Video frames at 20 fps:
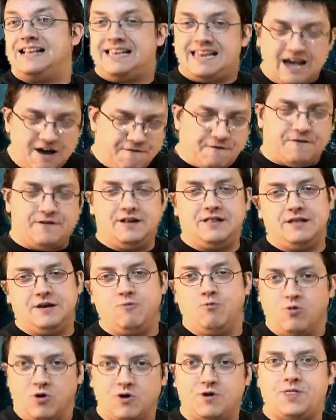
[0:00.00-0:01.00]
Definitely
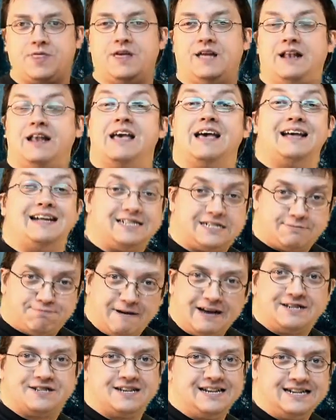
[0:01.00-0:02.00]
worth it,
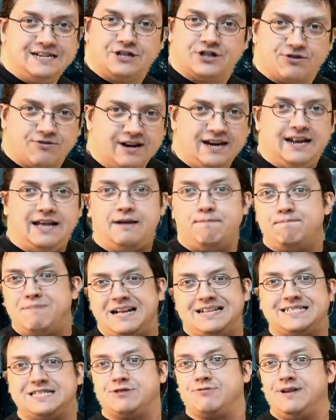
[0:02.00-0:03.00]
especially in the 3D.
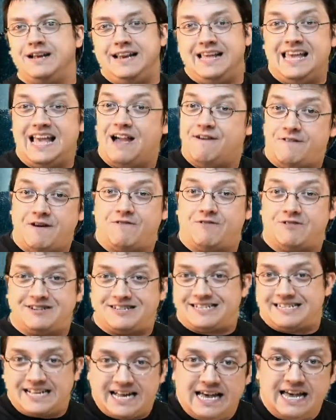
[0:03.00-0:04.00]
Best 3D I've ever
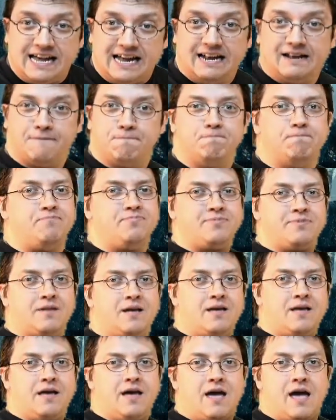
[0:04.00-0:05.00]
seen.
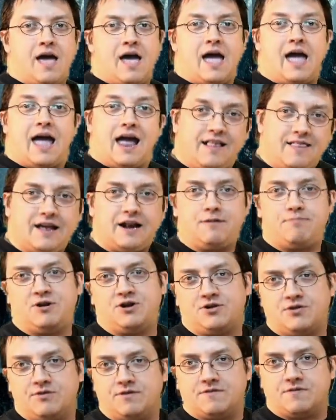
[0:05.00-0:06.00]
And that'll
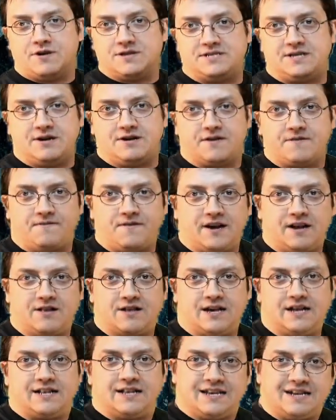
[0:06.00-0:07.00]
about do it for us here at the Final
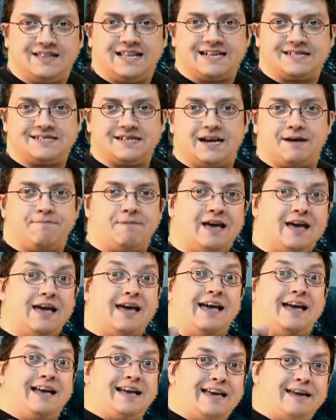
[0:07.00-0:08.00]
Cut. Till next time,
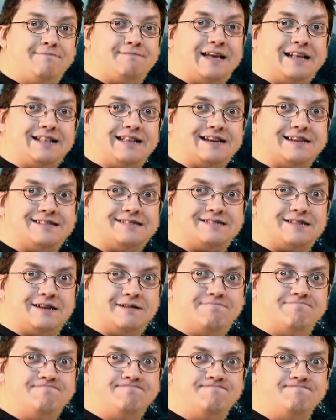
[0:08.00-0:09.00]
keep that ticket stub.